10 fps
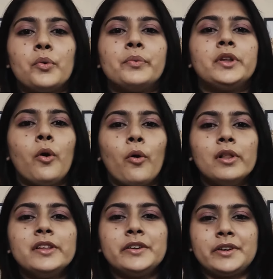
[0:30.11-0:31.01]
With
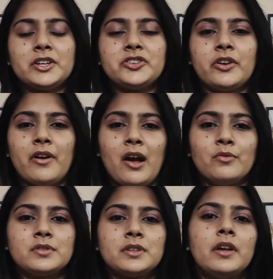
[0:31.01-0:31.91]
all the rush
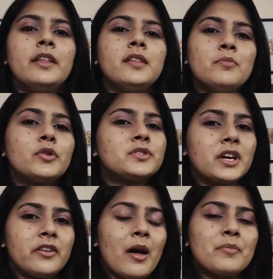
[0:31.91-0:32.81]
around in the
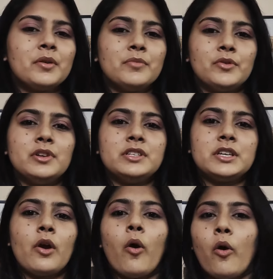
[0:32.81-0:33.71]
bookstagram
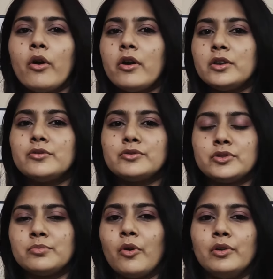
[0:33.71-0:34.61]
community or on
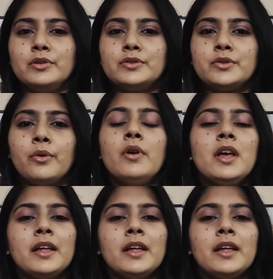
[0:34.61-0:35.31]
YouTube also,